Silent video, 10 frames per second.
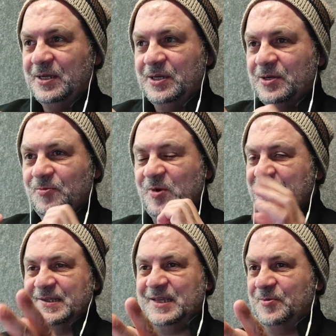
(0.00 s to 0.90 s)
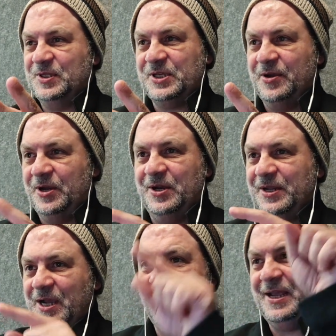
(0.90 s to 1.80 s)
we can see what's going on and
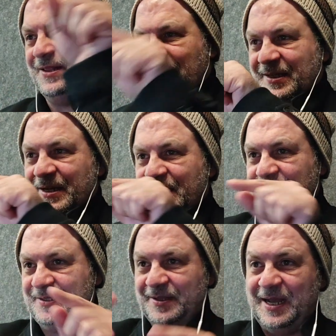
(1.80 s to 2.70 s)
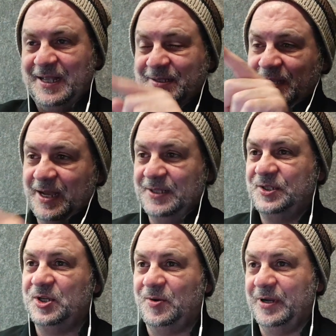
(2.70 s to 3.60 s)
go, oh yeah, that's connected to that, and
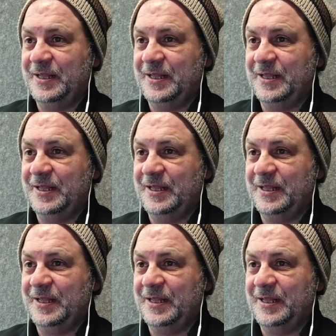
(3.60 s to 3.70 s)
so on.